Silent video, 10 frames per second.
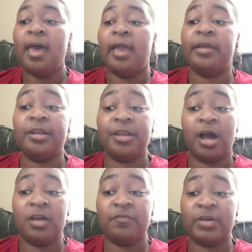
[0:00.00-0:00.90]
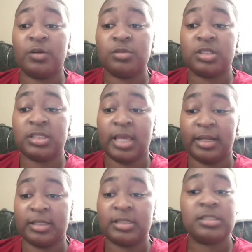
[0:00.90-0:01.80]
In a non federal
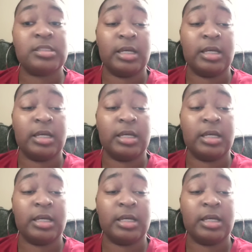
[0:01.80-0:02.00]
setting,